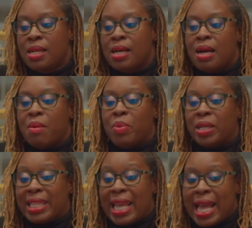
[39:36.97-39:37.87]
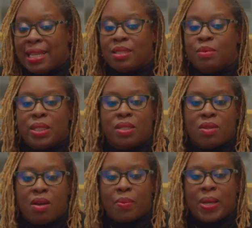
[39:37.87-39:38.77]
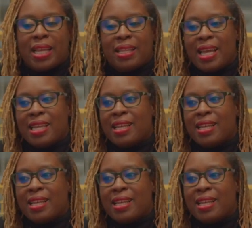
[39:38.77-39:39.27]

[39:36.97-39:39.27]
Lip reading: But there has to be the talk about it.